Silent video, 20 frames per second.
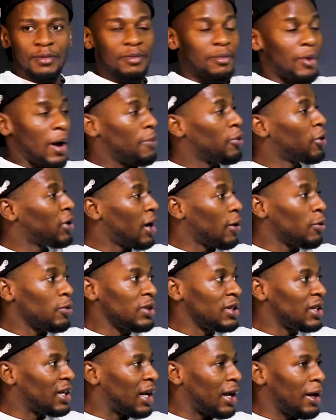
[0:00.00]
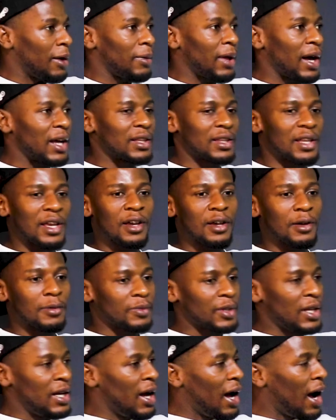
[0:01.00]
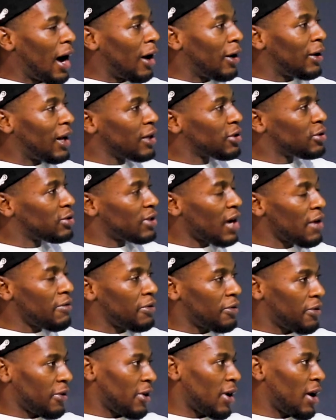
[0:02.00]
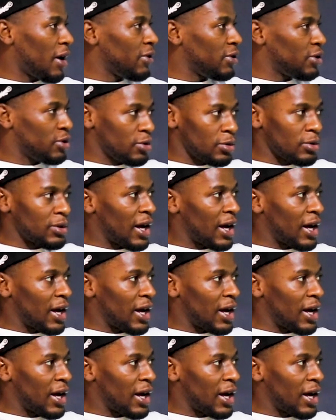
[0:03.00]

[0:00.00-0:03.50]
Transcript: my brother winning and I'm like, damn, I'd like to drive a Ferrari too.